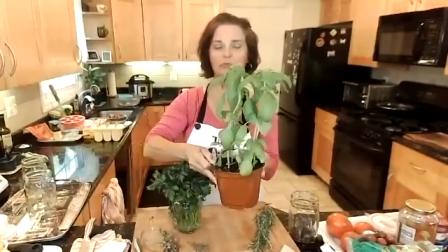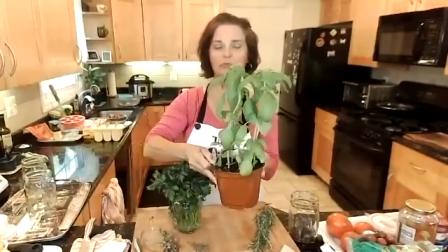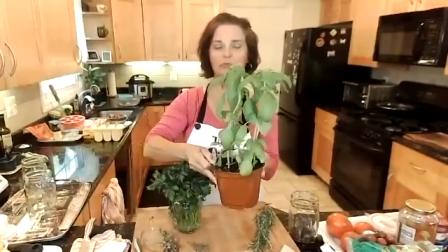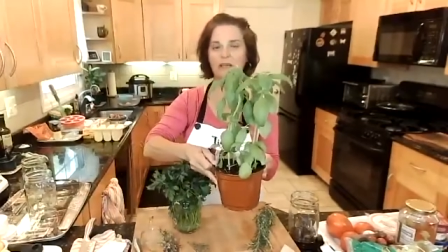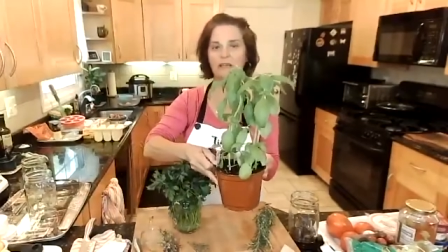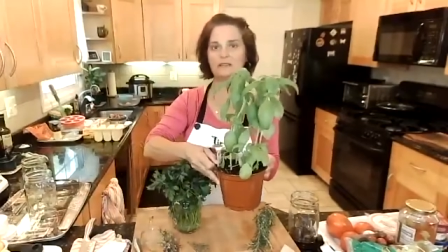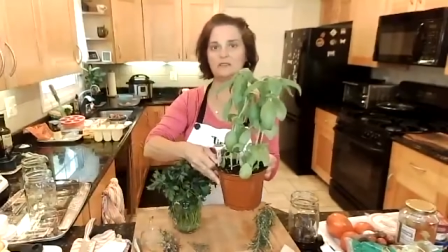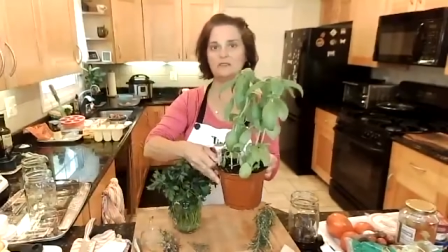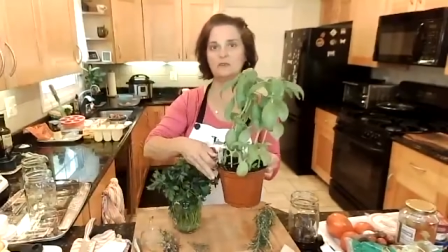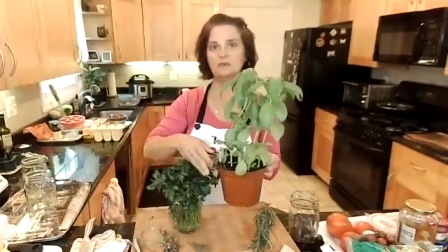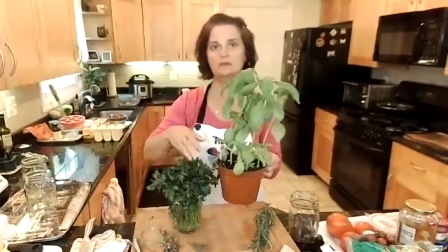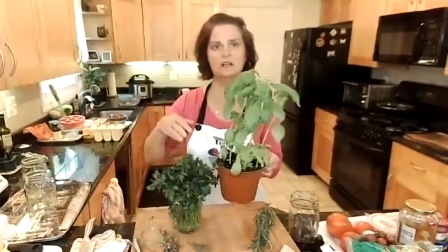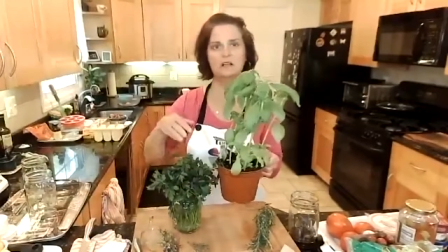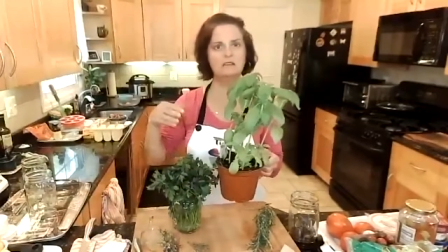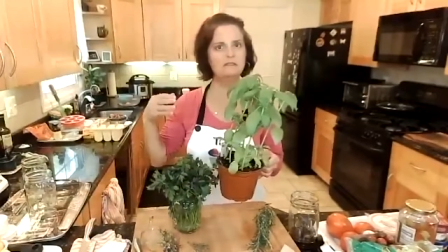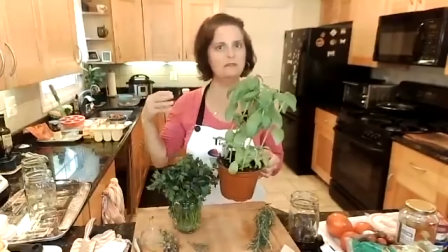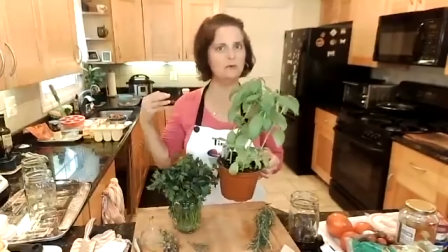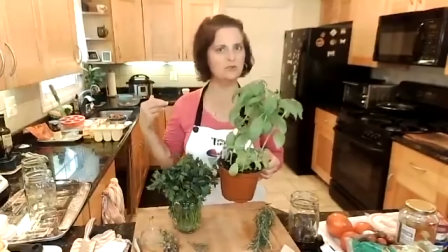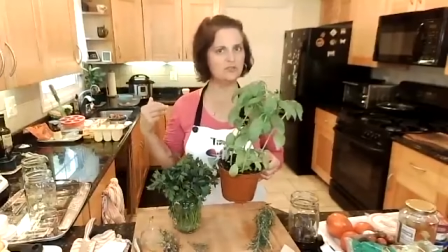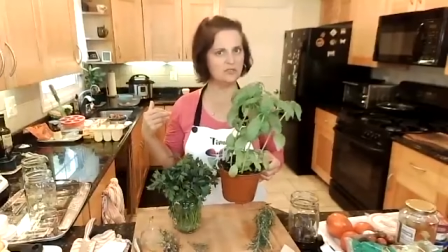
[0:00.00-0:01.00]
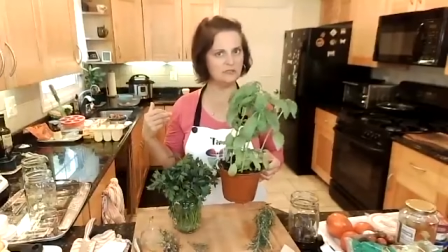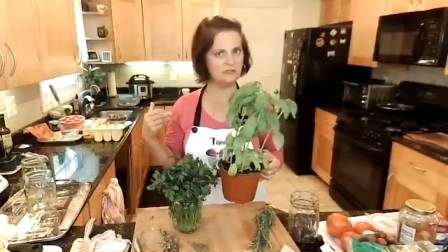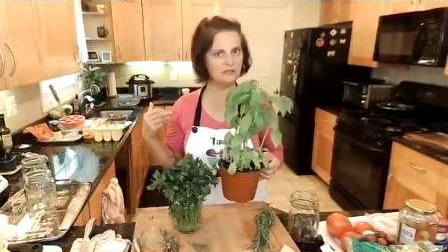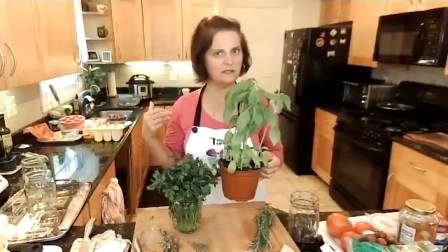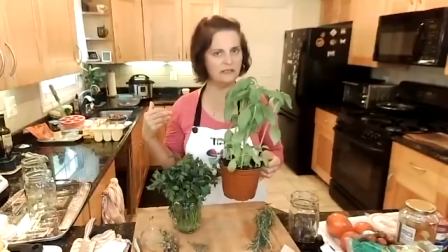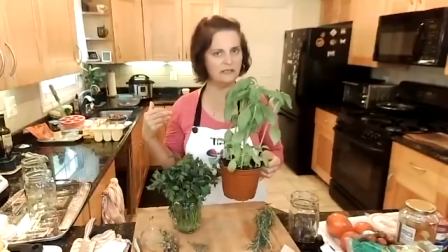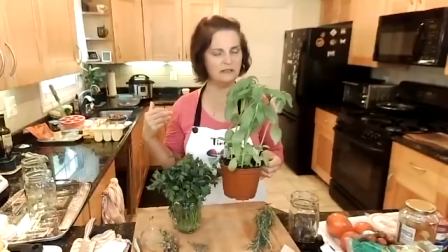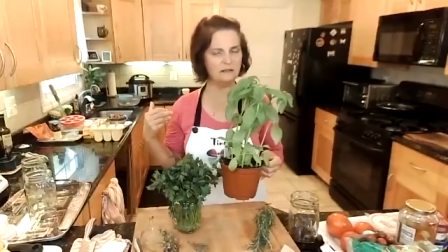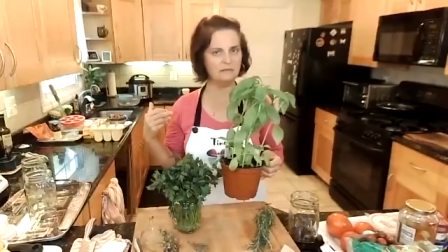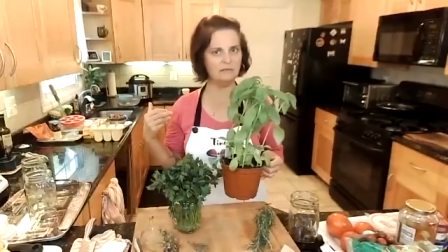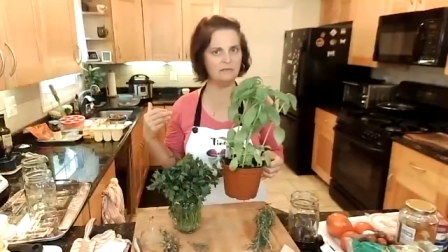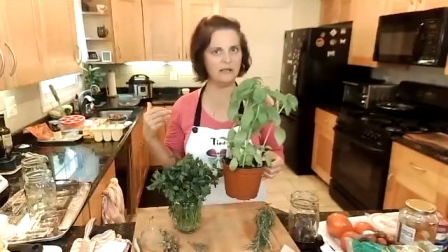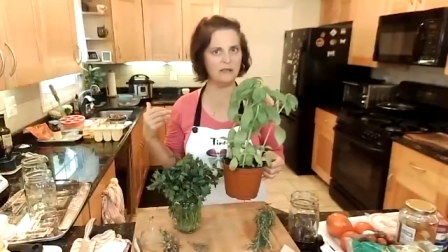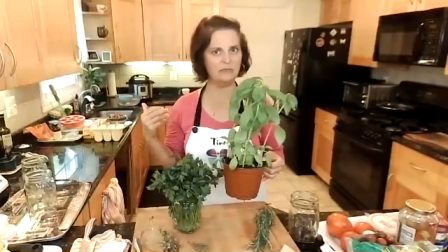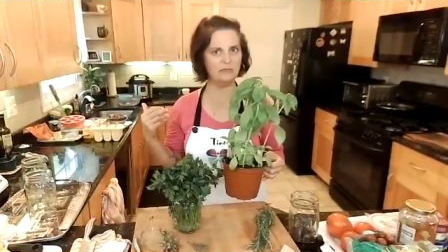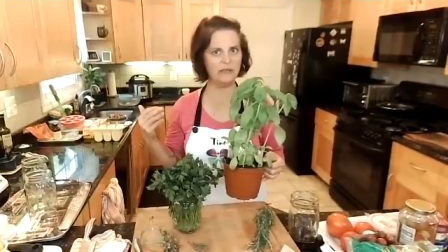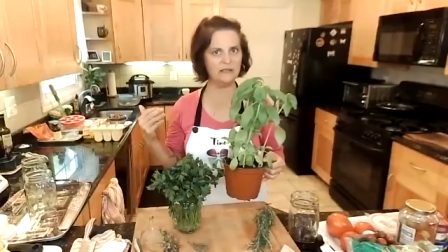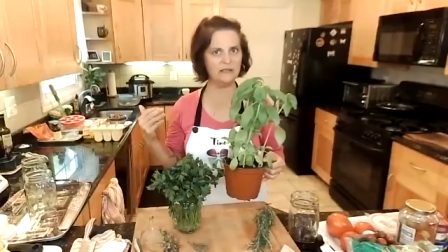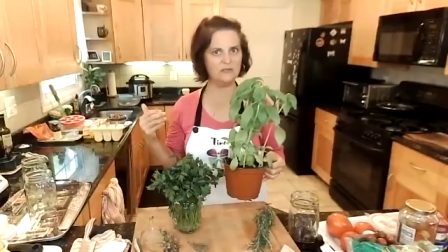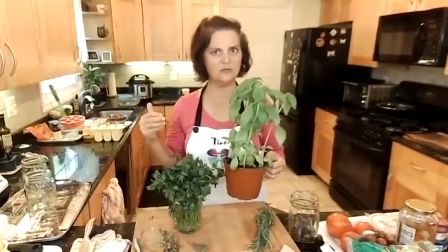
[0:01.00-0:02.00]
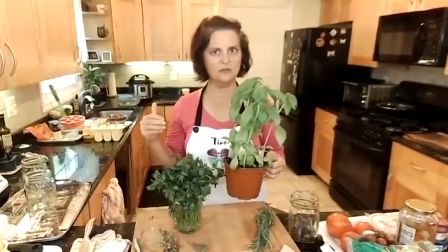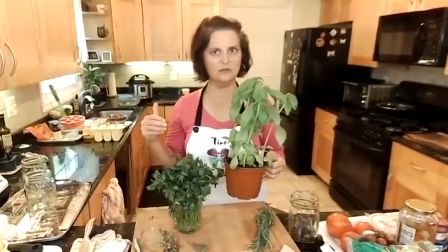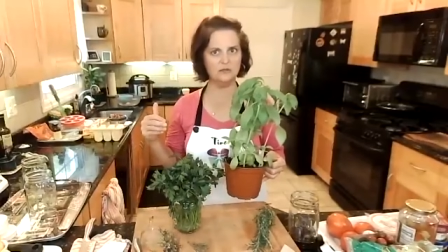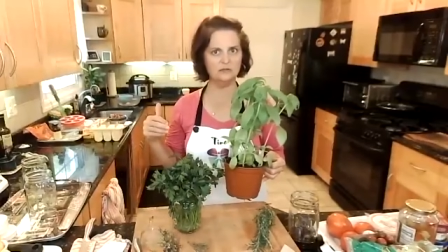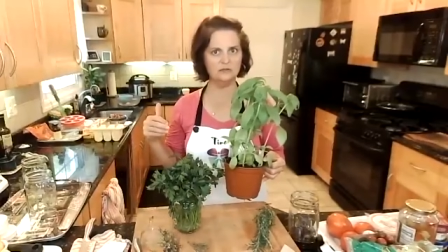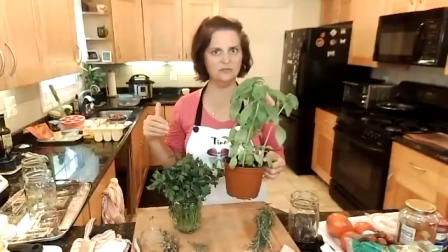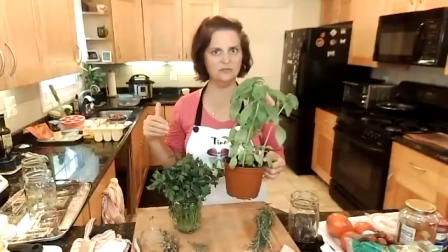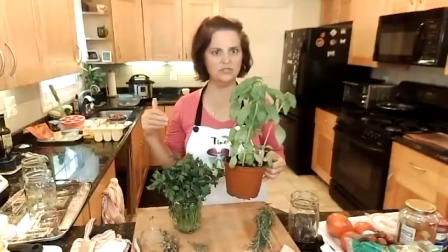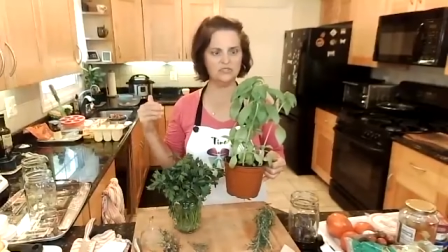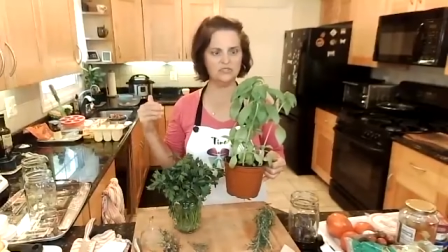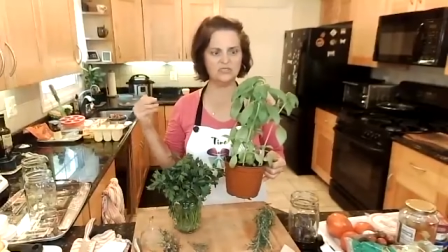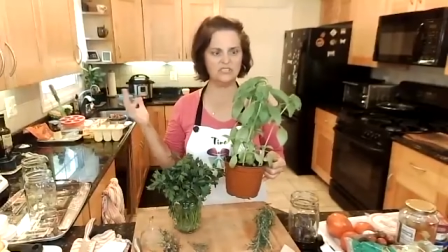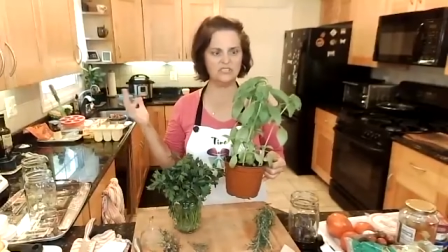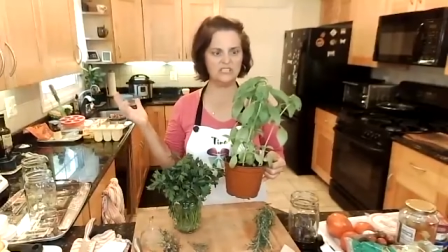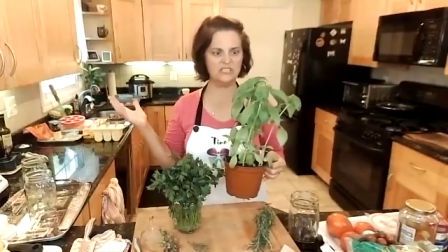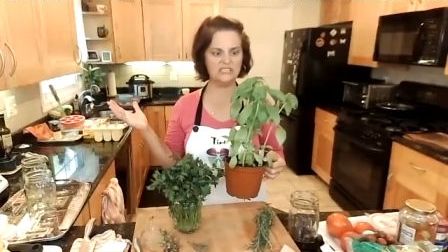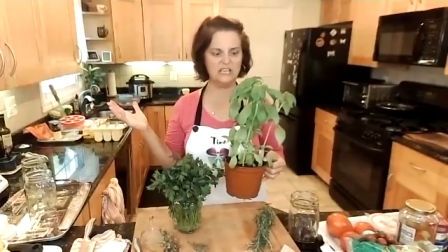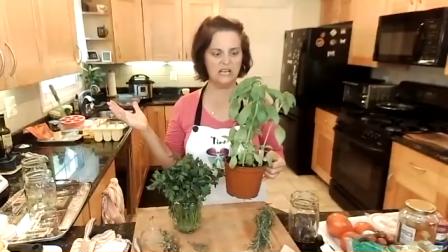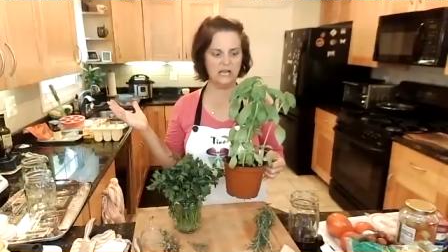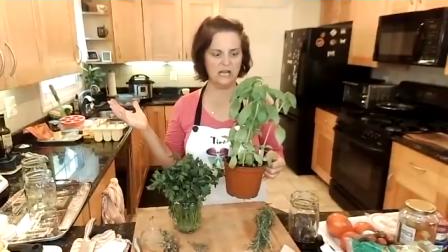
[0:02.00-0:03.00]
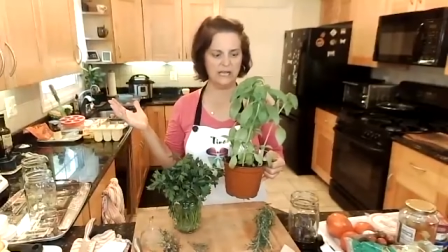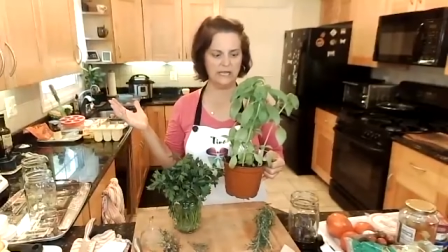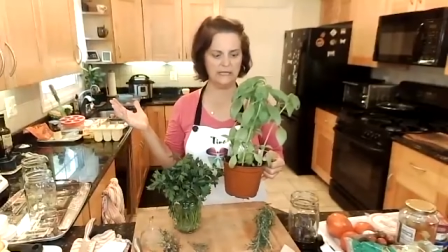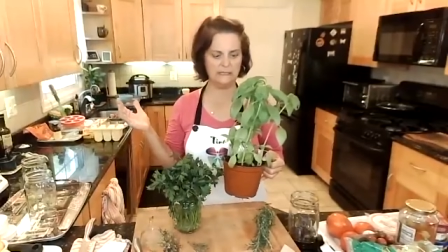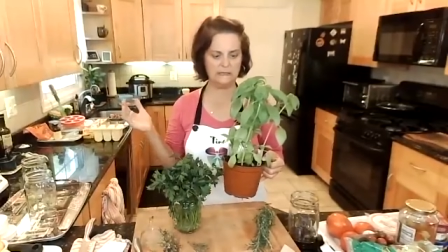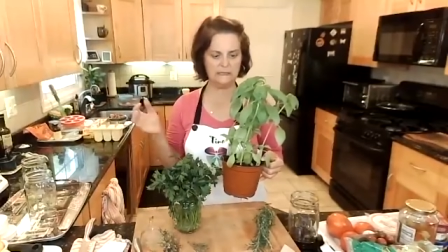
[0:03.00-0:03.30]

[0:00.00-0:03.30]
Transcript: basil. Unfortunately, my basil just died.